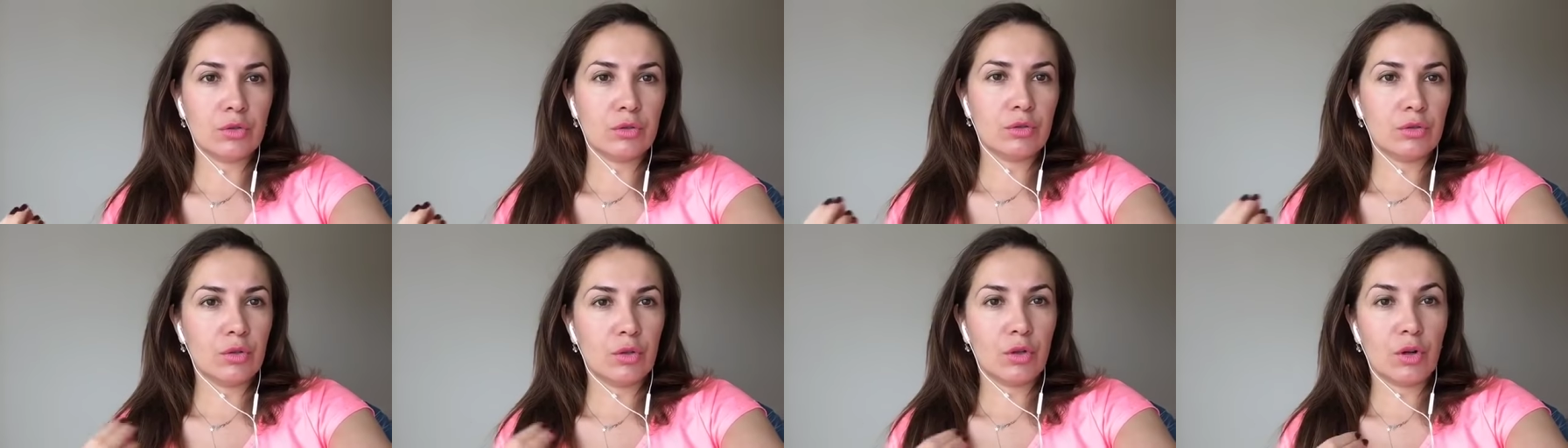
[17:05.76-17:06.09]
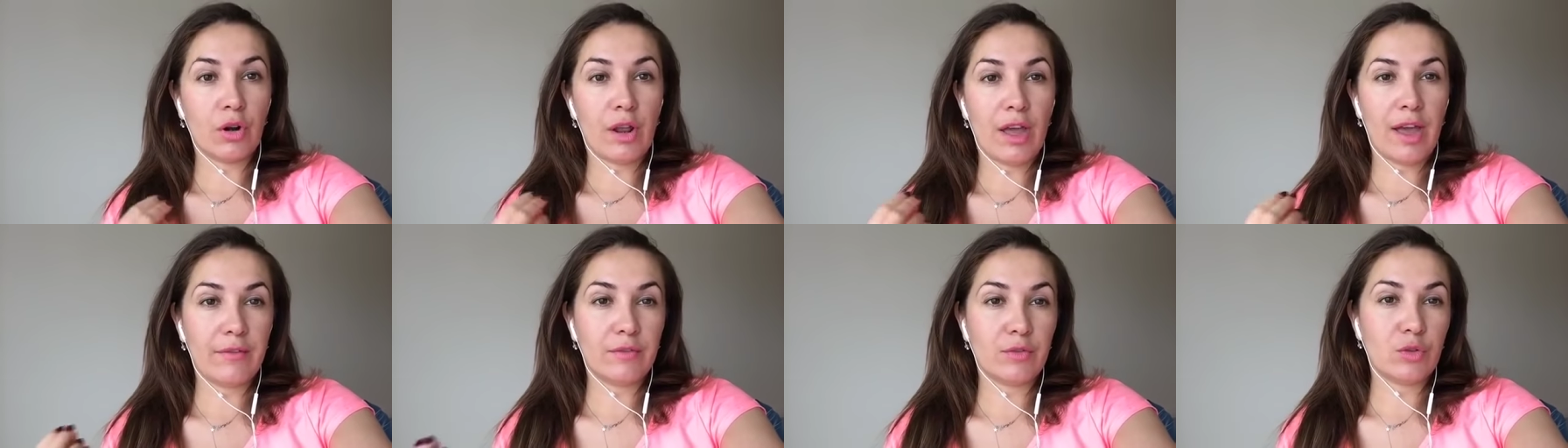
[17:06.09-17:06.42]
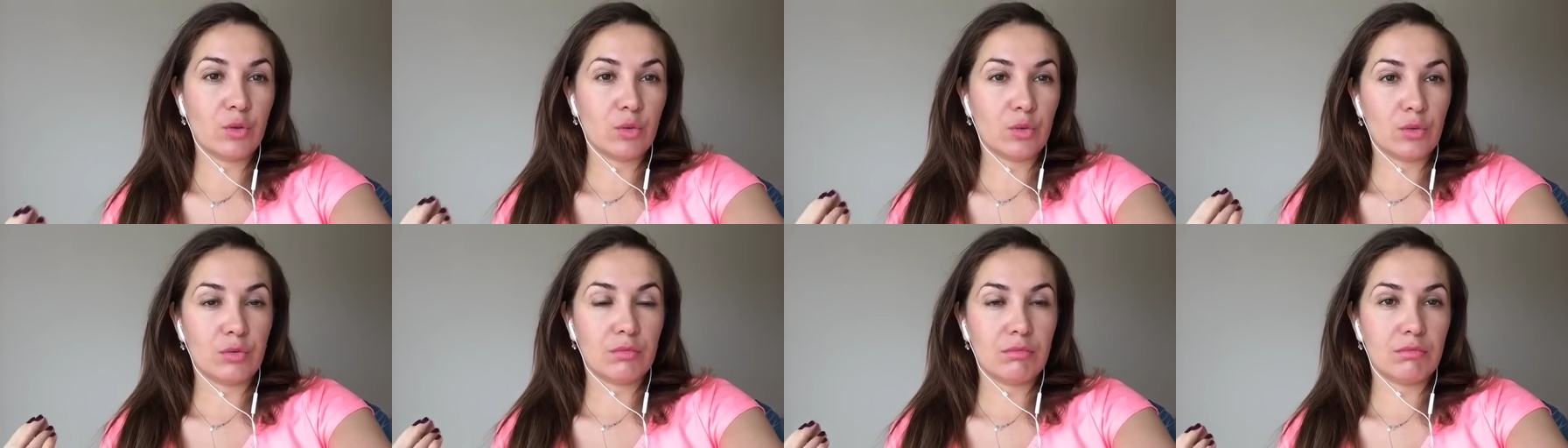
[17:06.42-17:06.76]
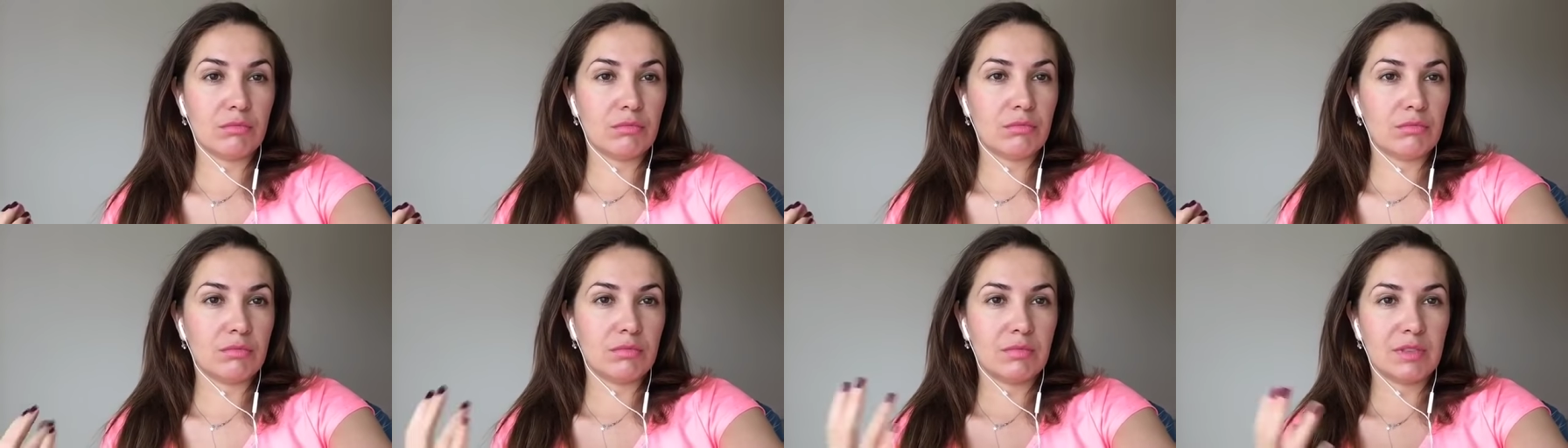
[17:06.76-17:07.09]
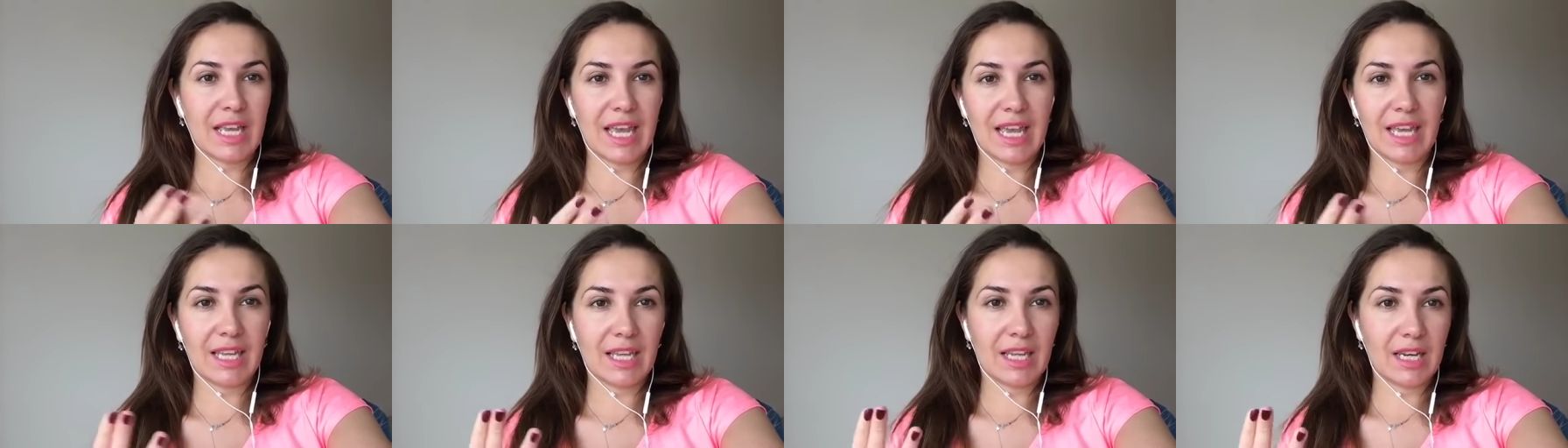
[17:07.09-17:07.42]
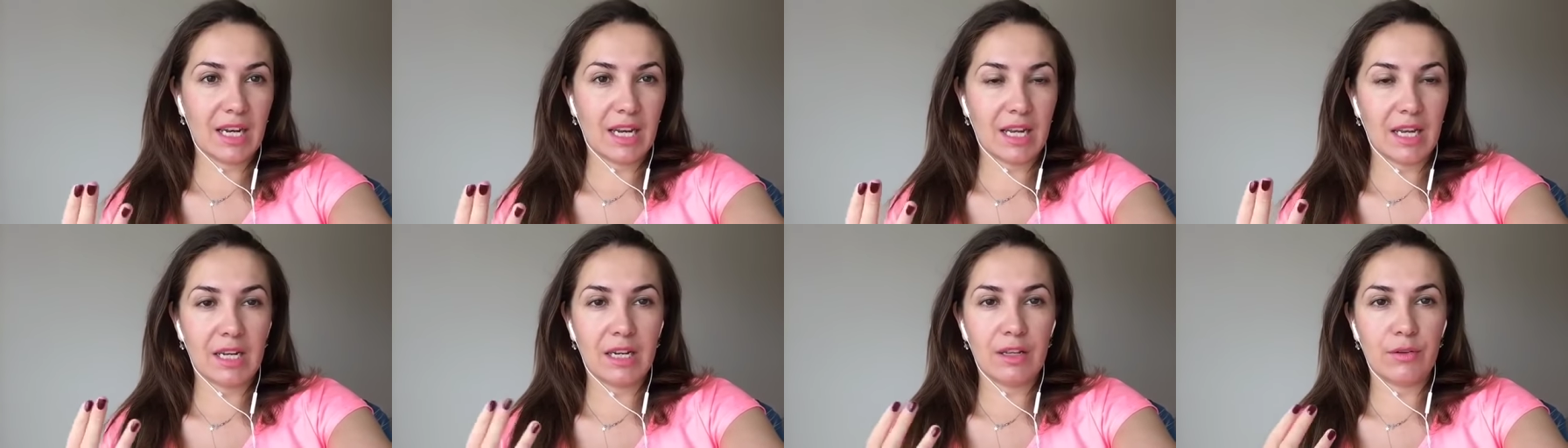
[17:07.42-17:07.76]
you don't have to take it
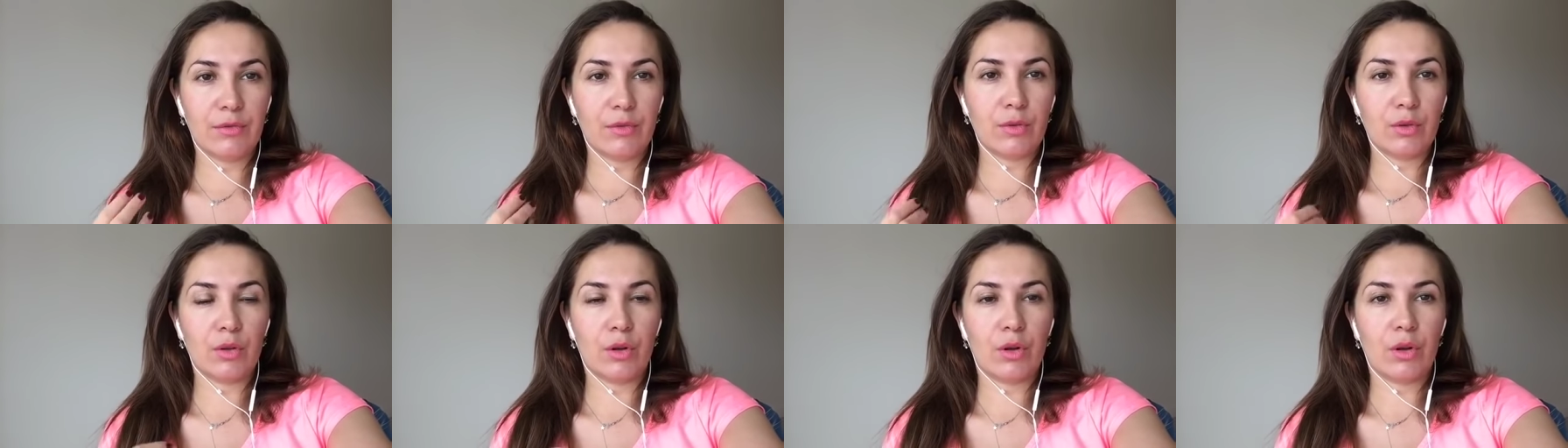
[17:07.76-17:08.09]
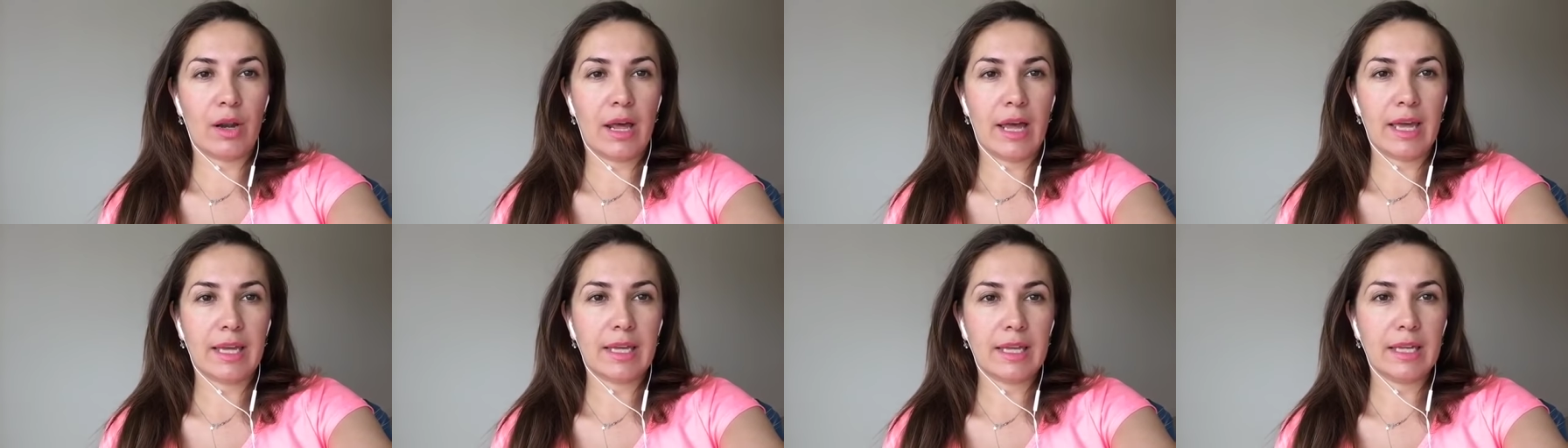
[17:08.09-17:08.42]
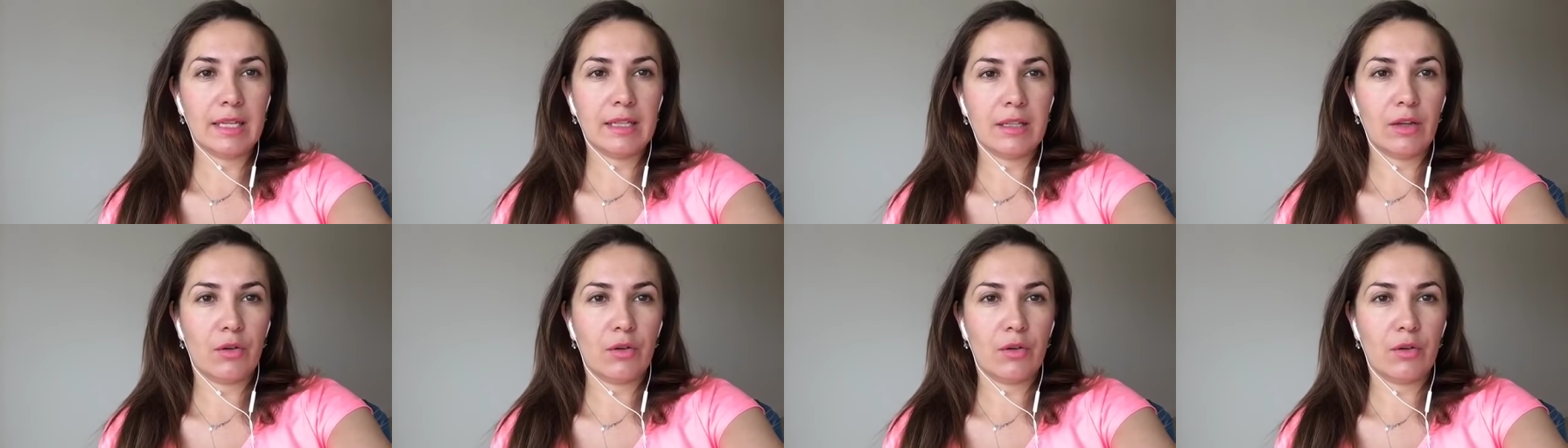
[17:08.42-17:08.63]
in if you don't like it.